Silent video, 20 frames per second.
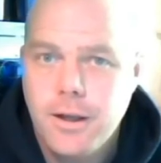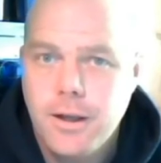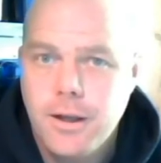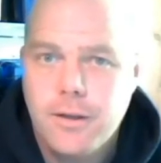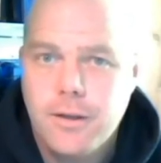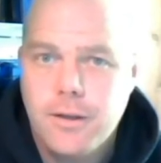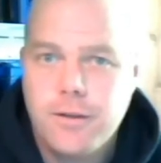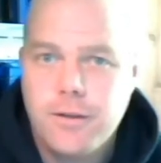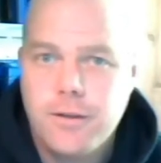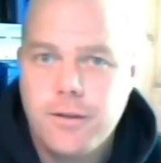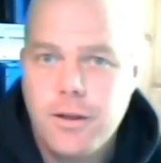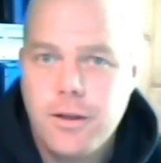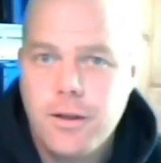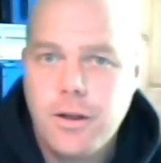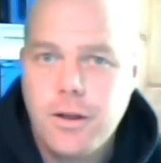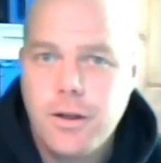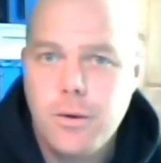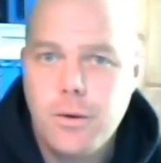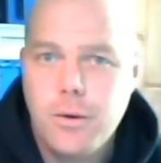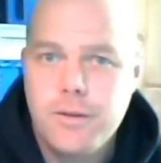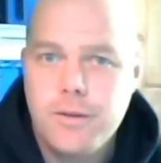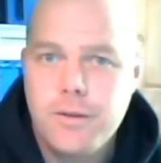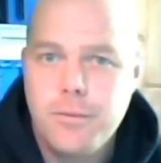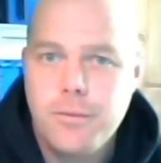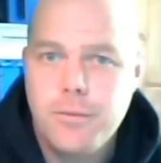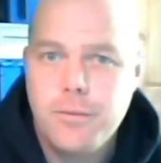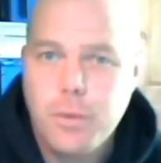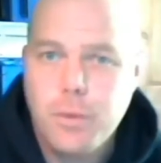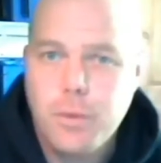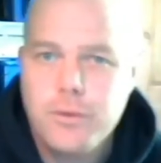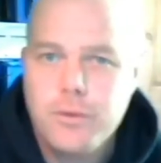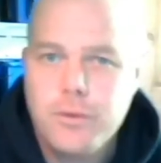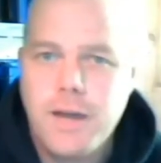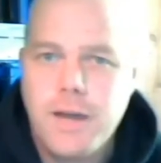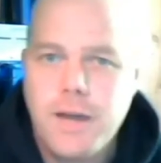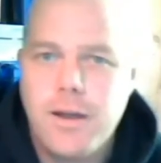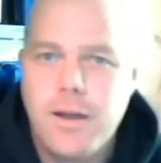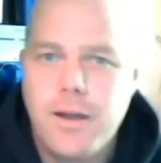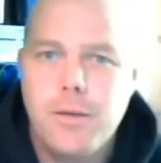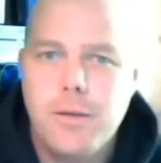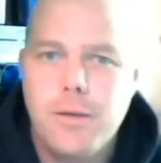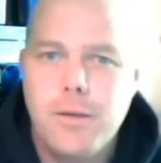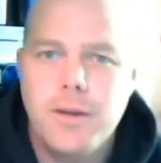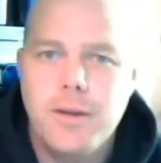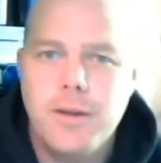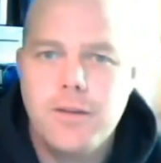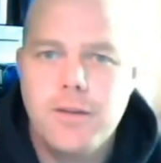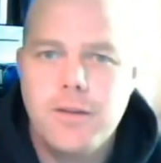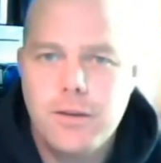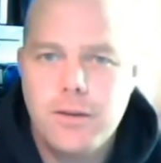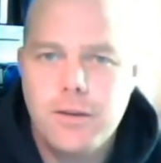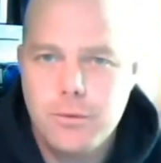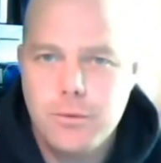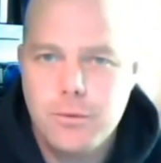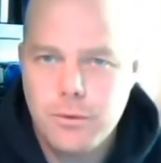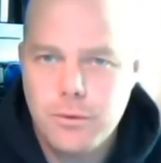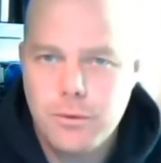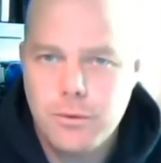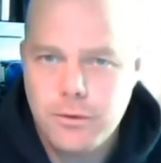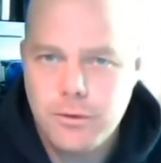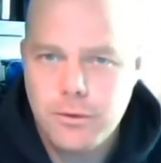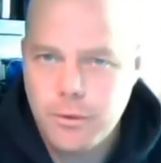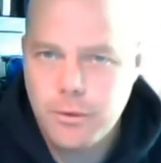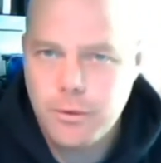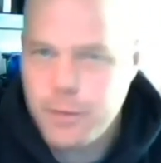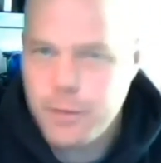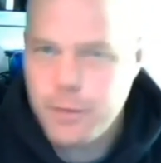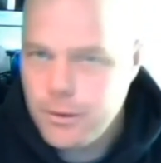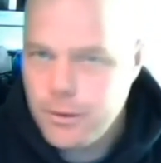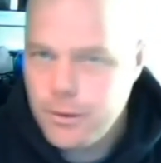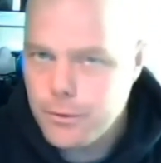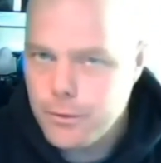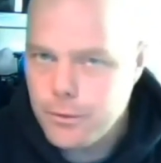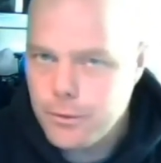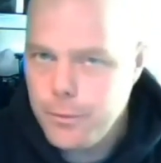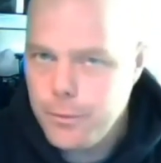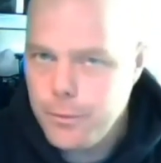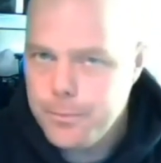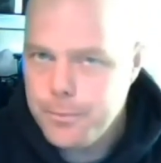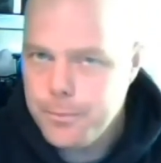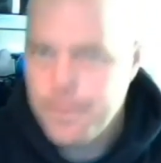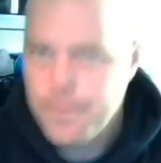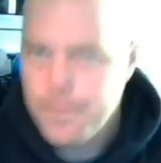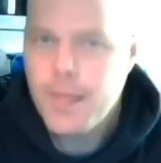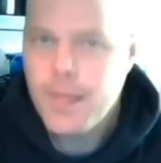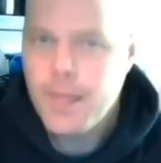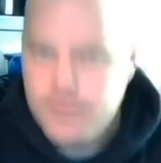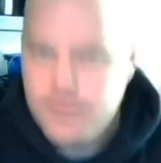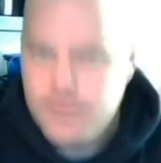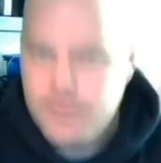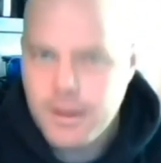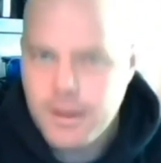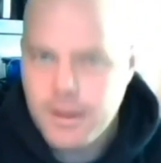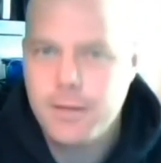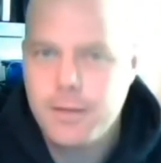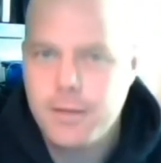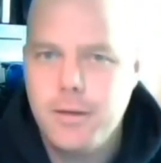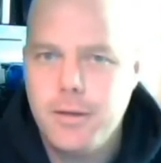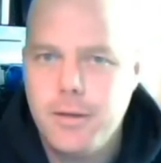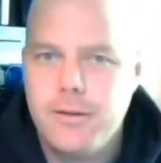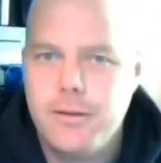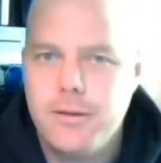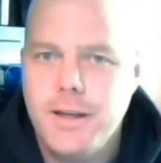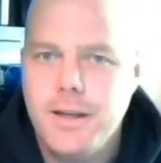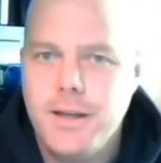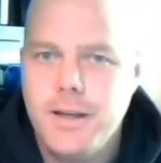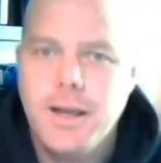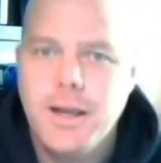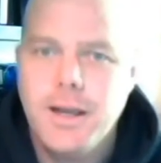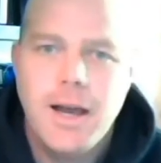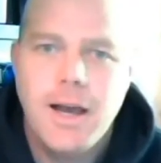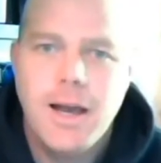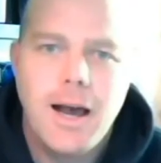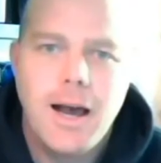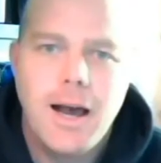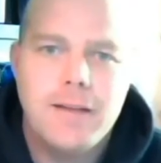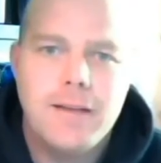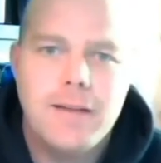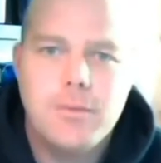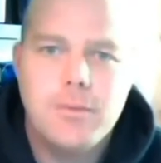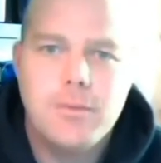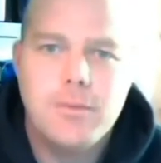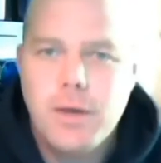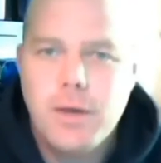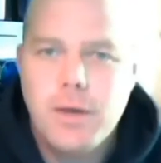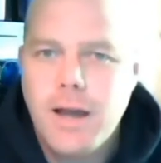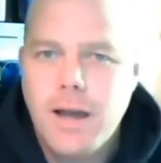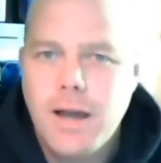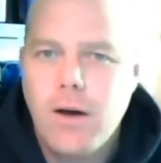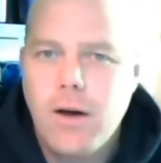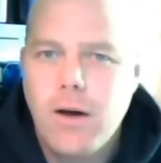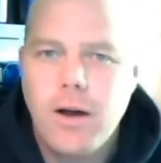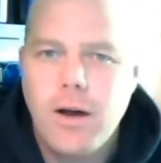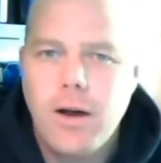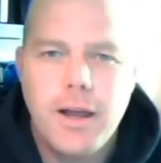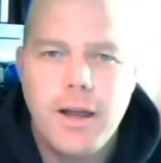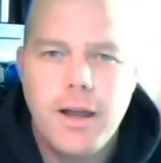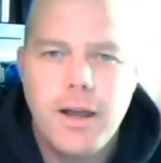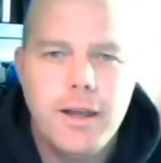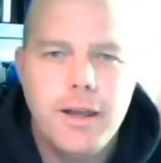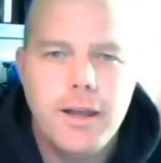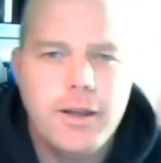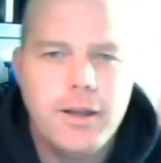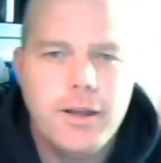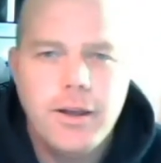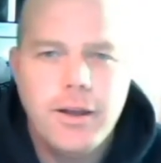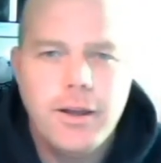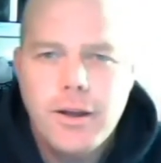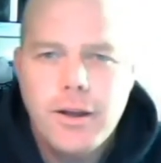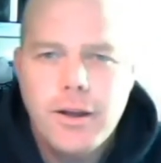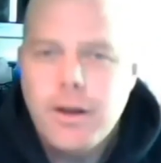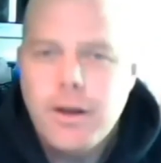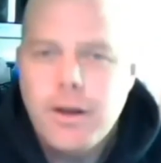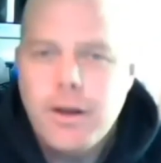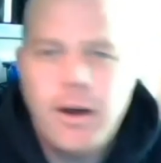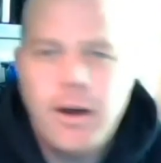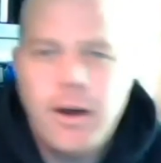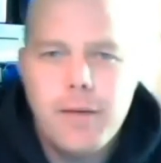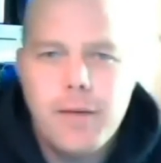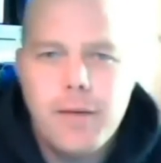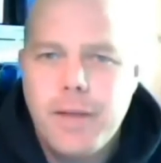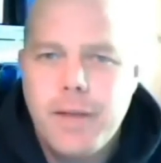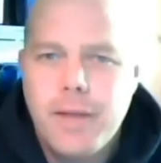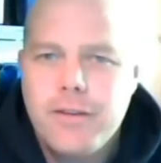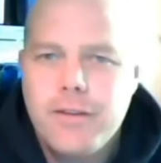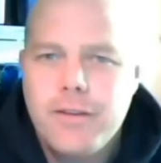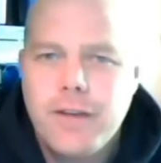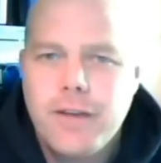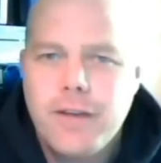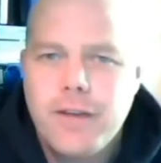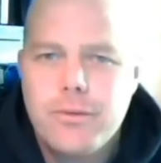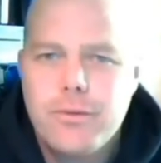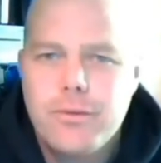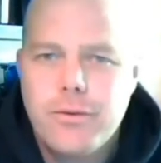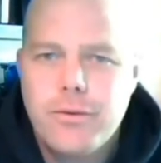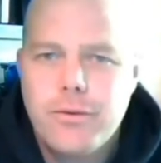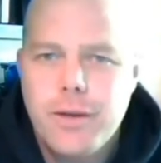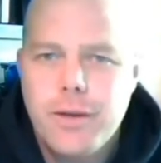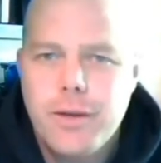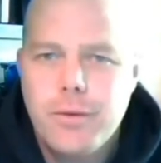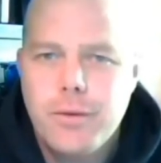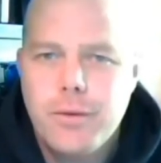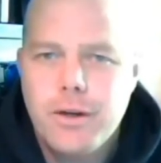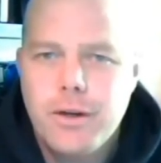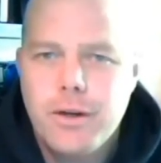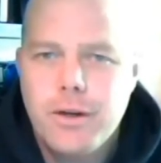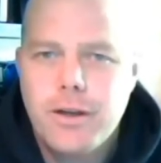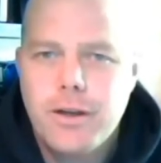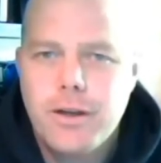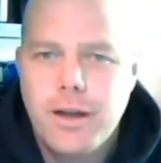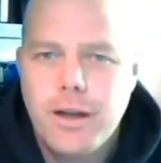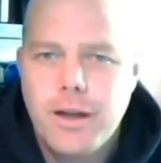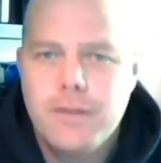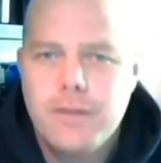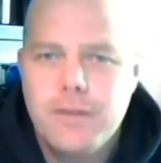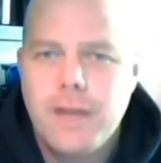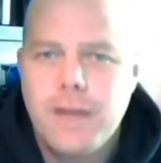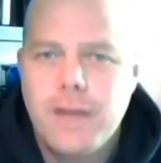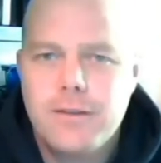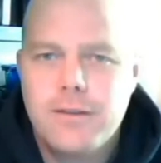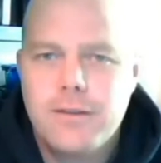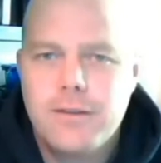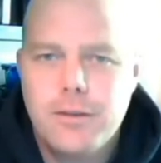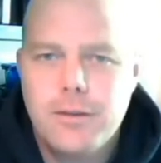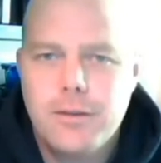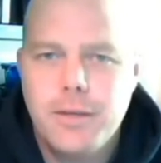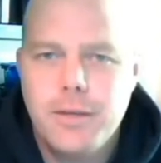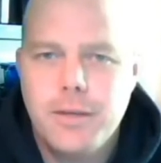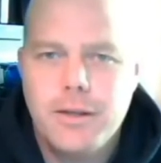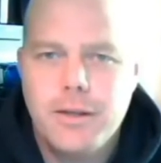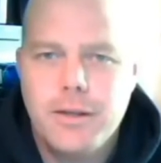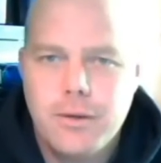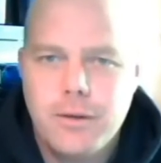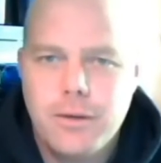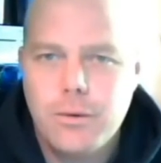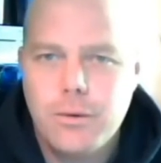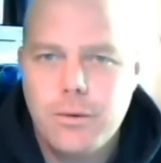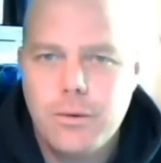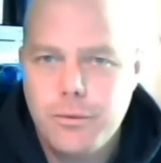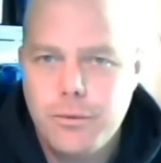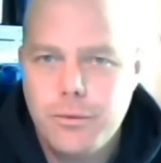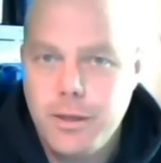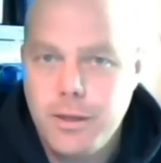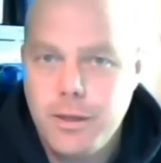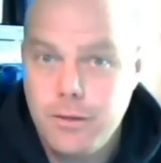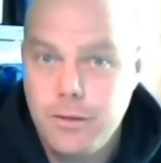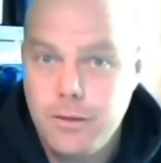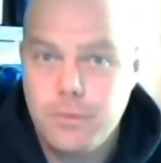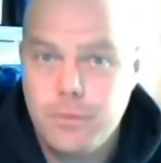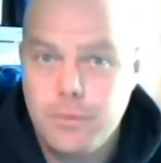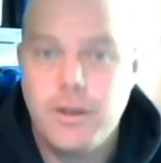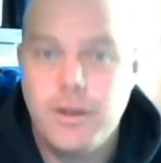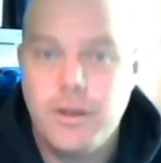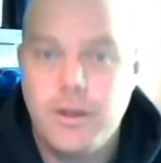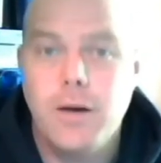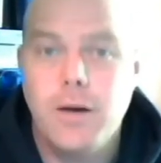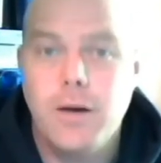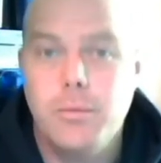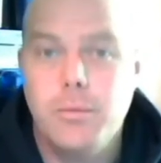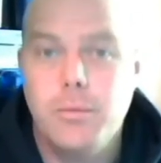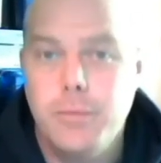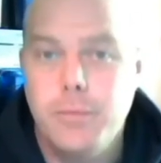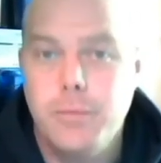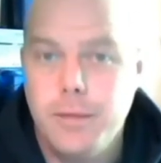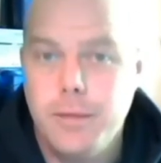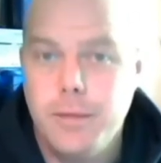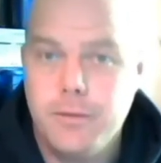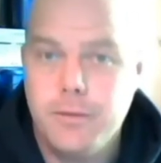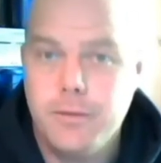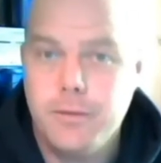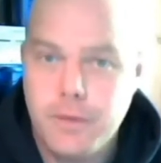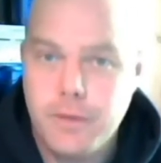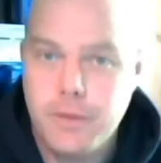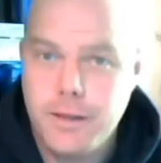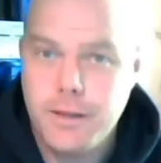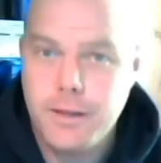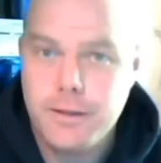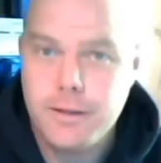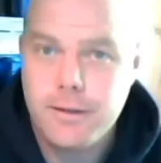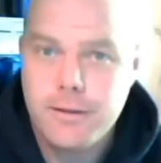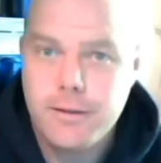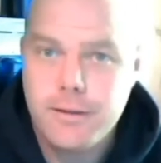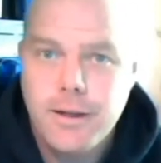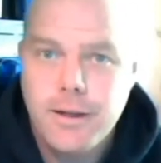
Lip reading: So the goal is to pull together open educational resources that will be useful to that community, and to work out a educational framework and a taxonomy that will also be useful to help people to find this.